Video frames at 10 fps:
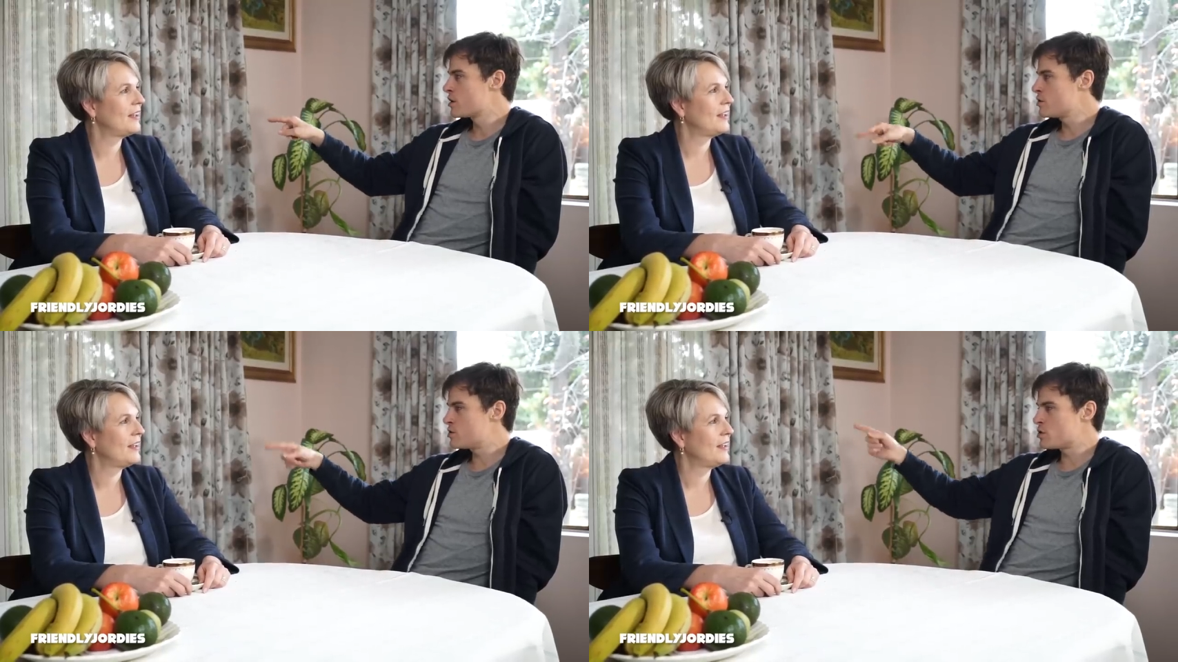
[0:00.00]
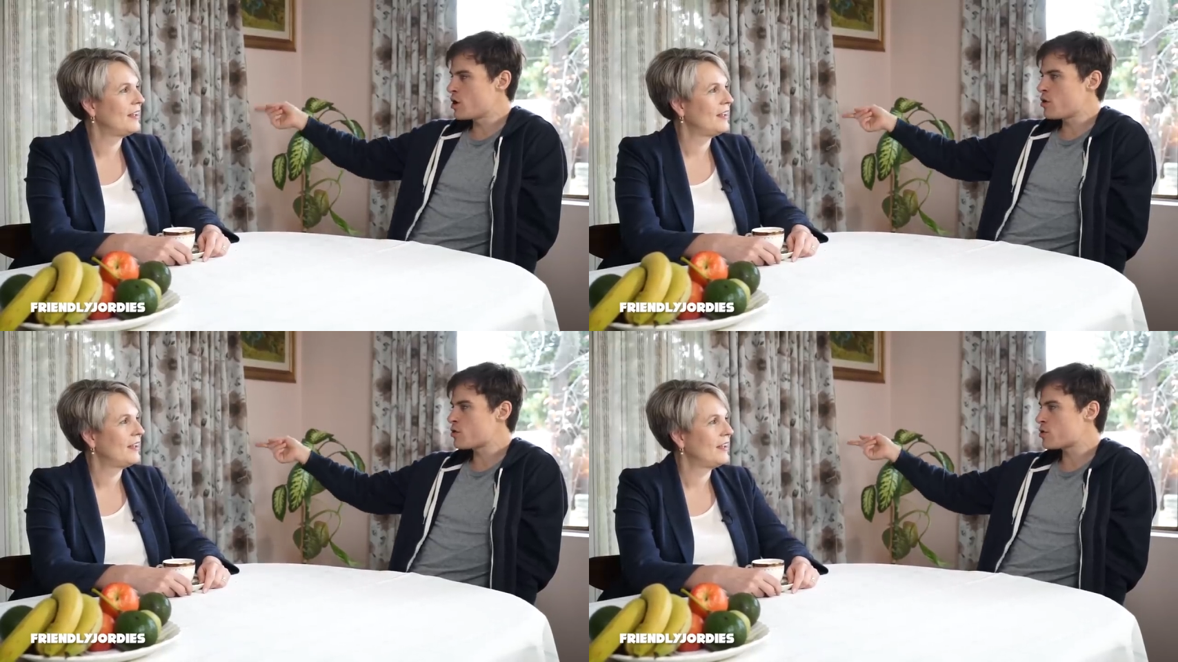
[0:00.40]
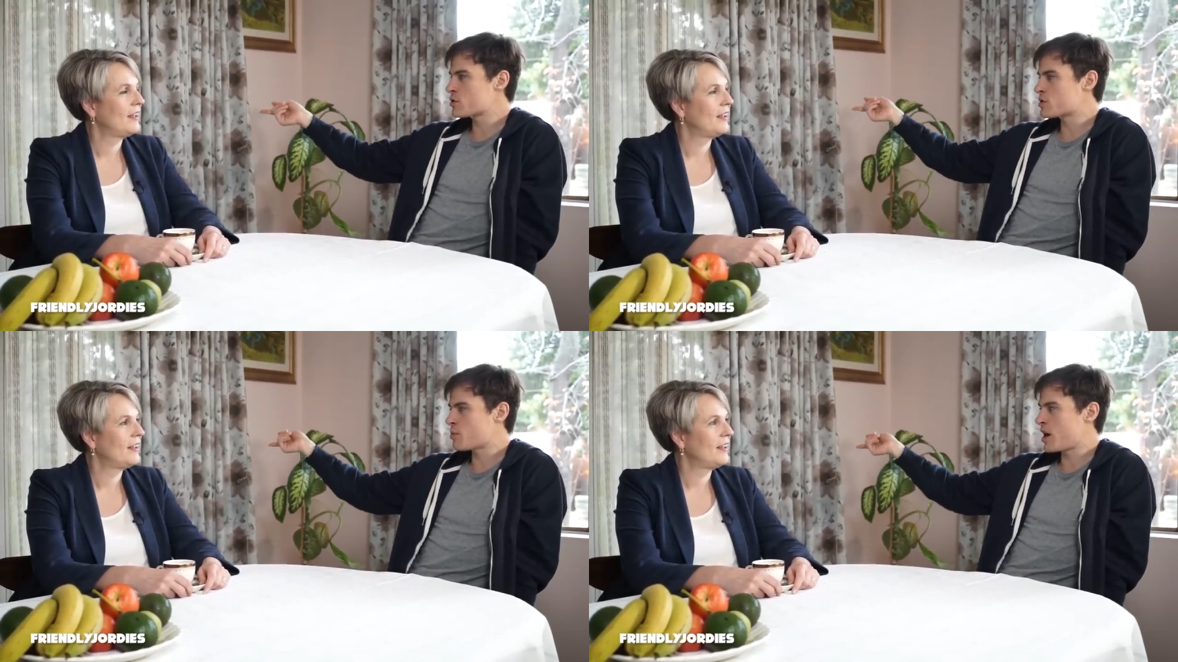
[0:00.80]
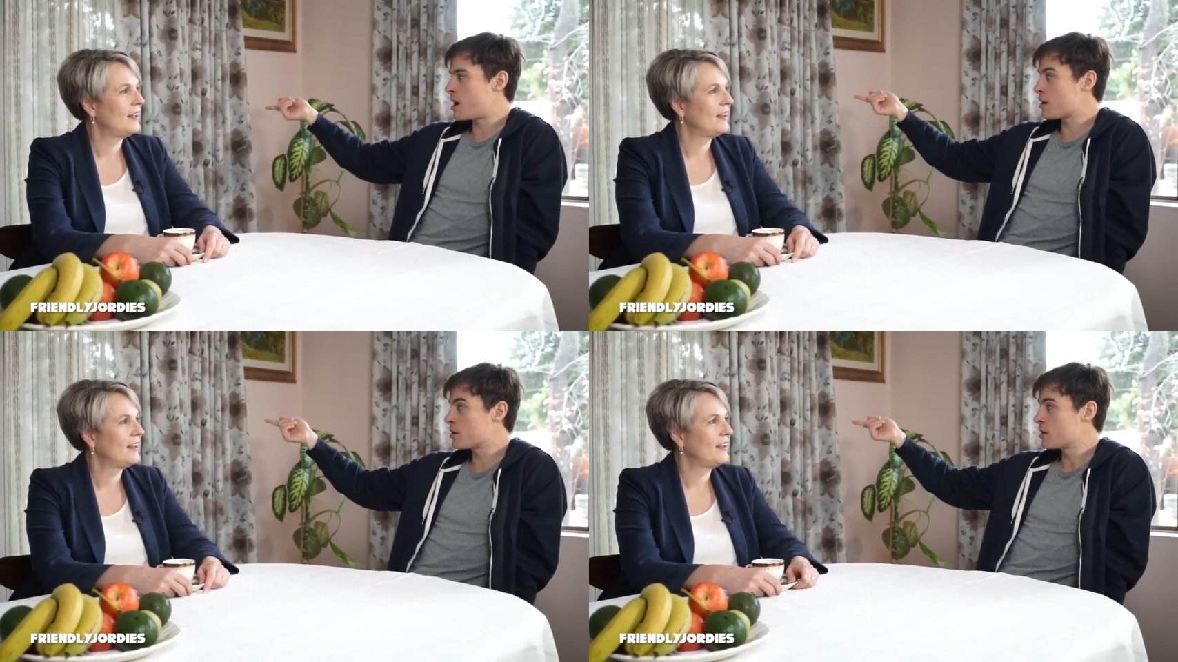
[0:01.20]
Speaker 1: used to go across the
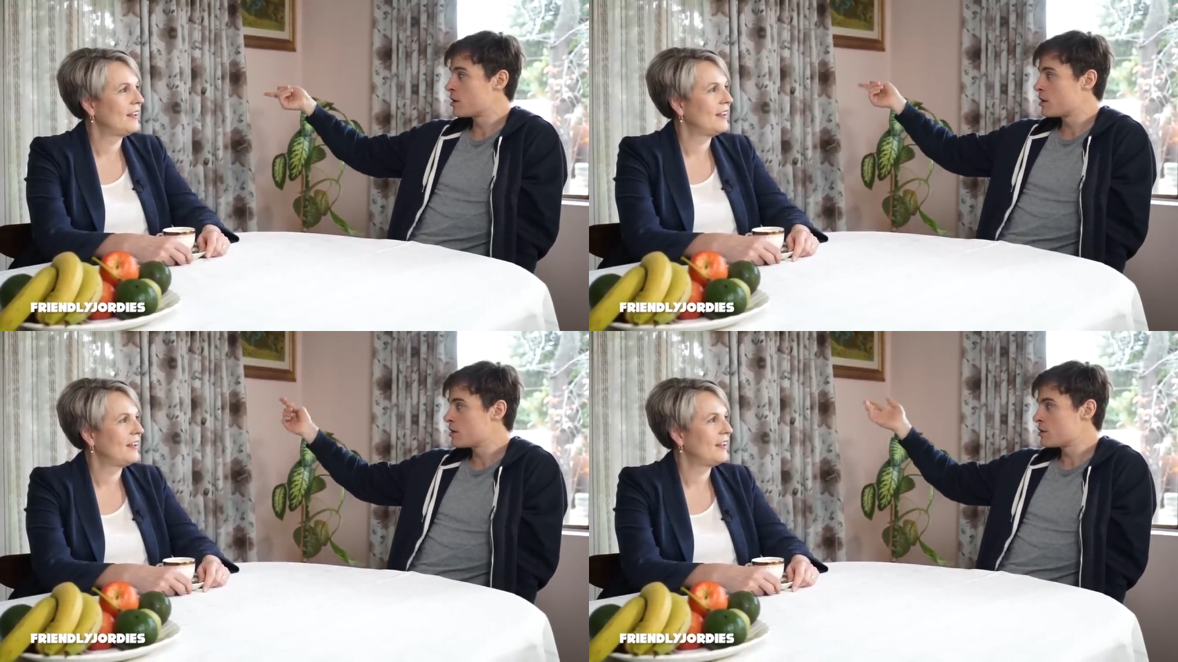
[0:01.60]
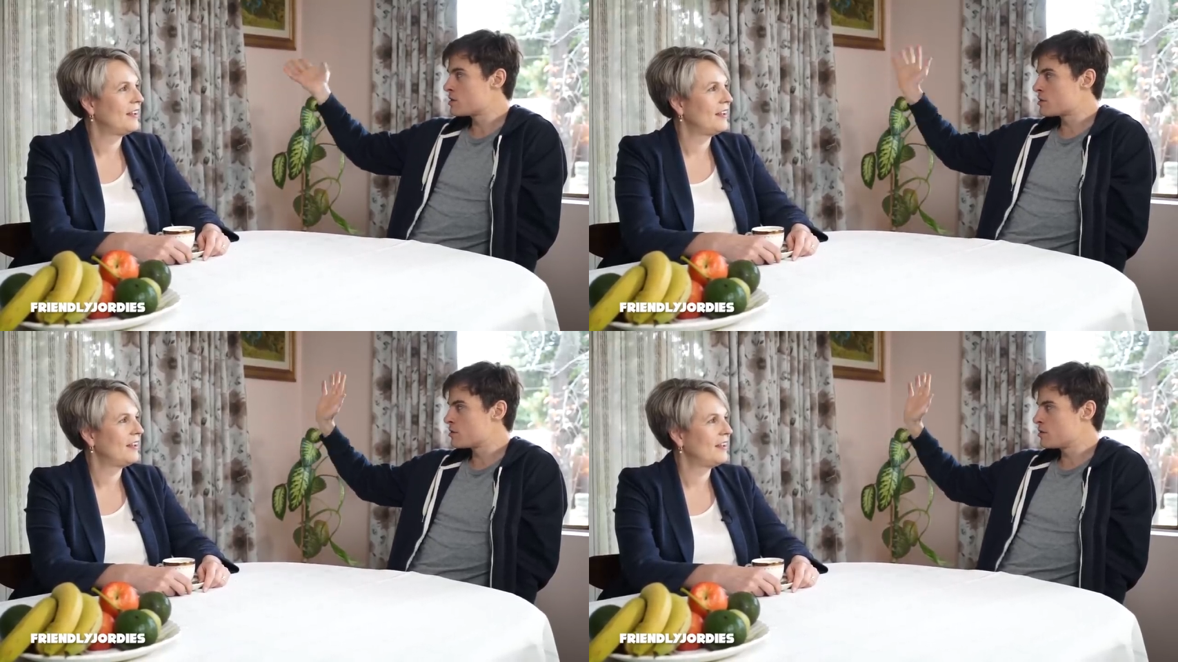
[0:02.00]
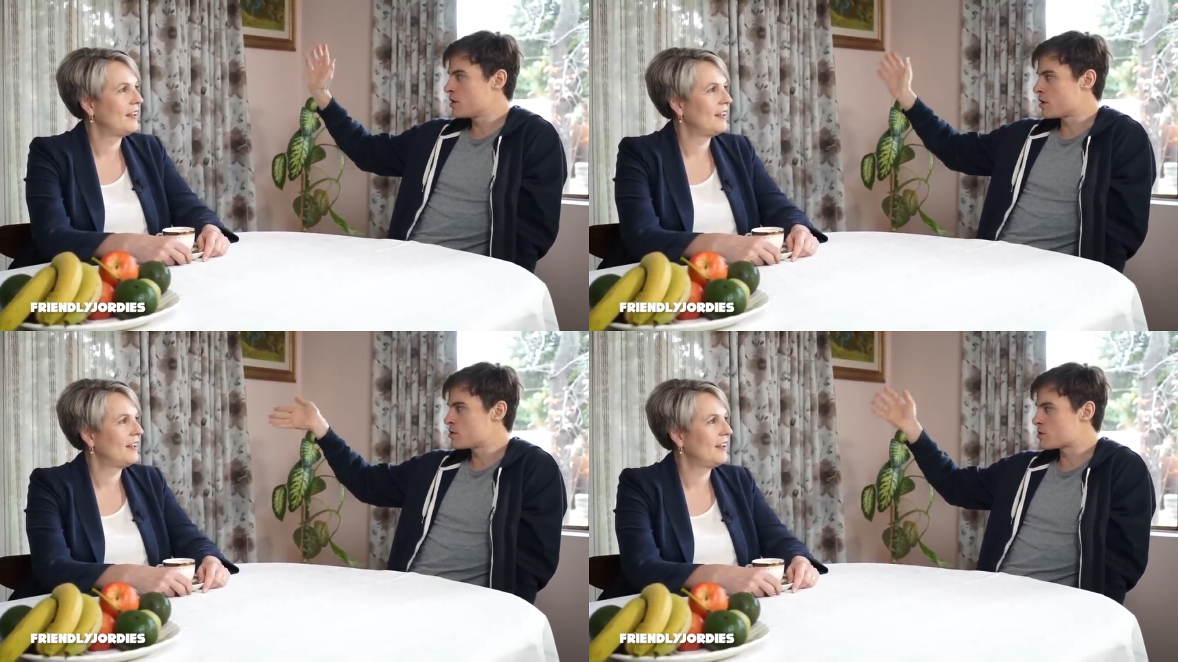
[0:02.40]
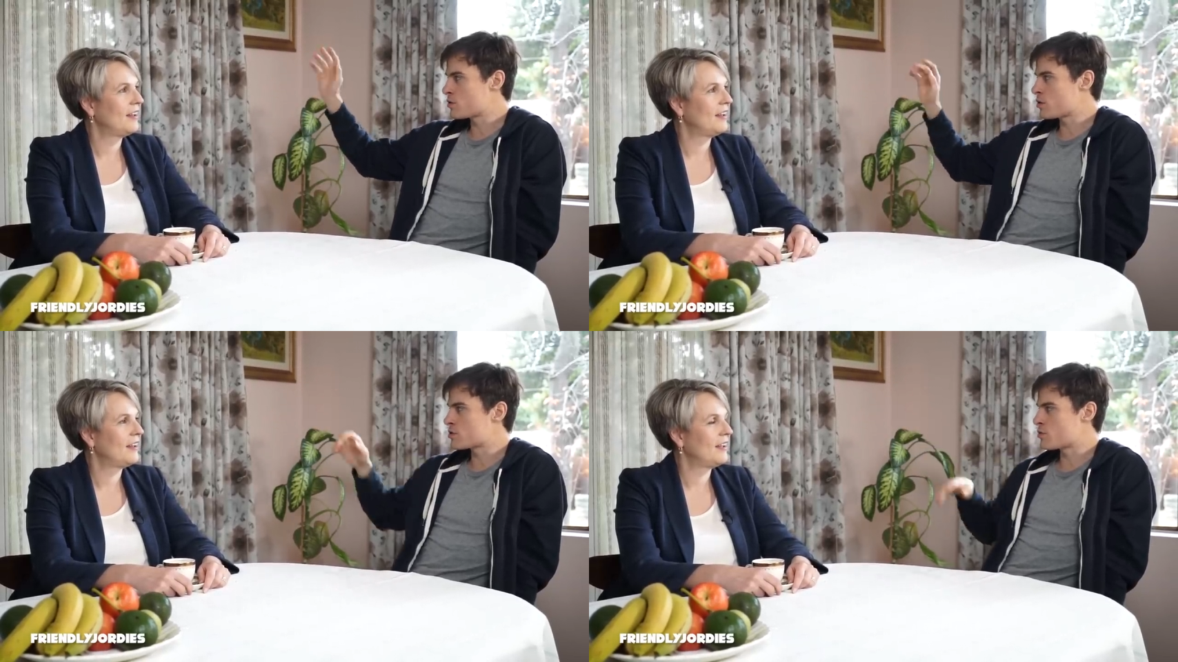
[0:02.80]
park that's you know just
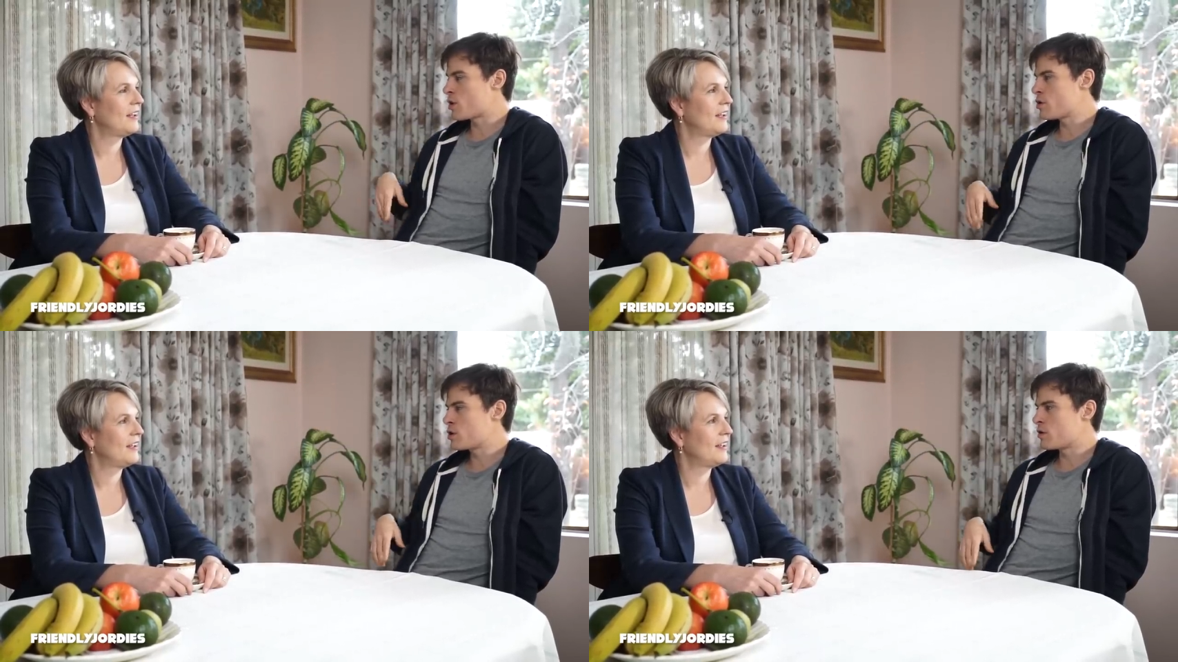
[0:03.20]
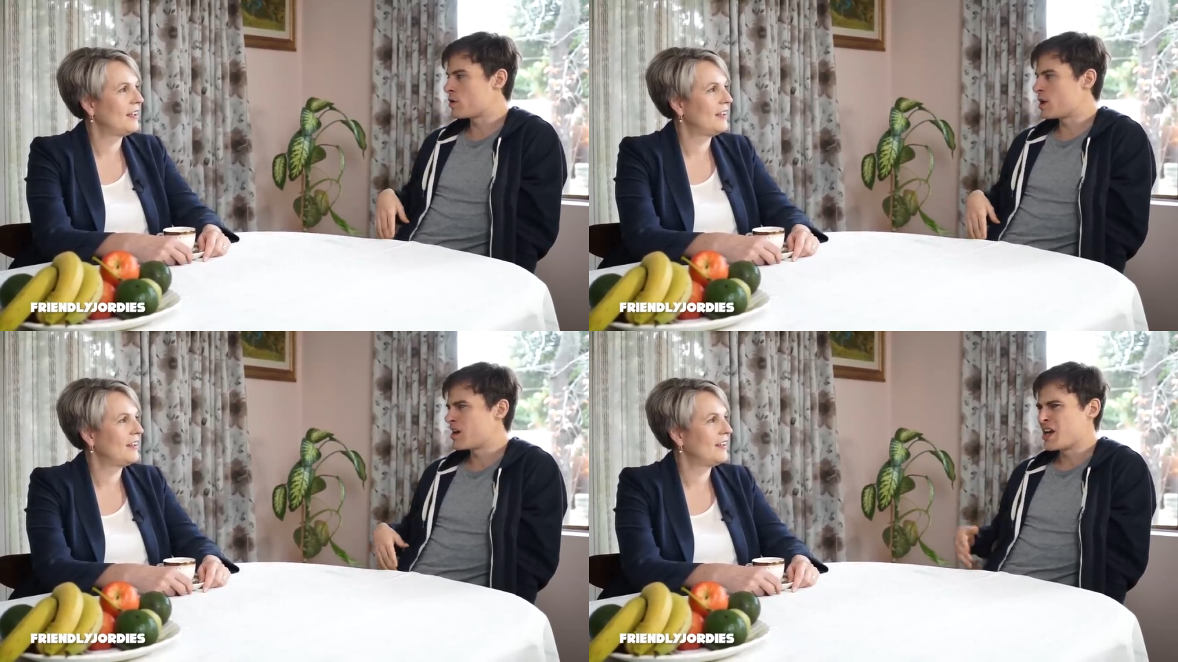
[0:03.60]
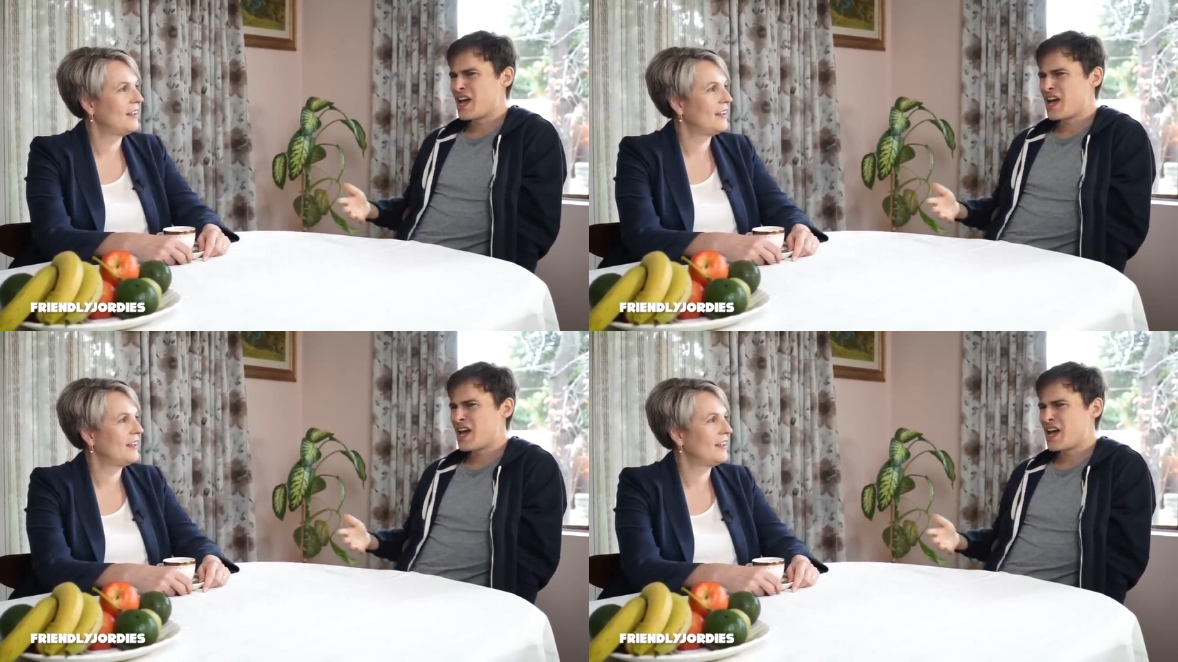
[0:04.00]
across the road over there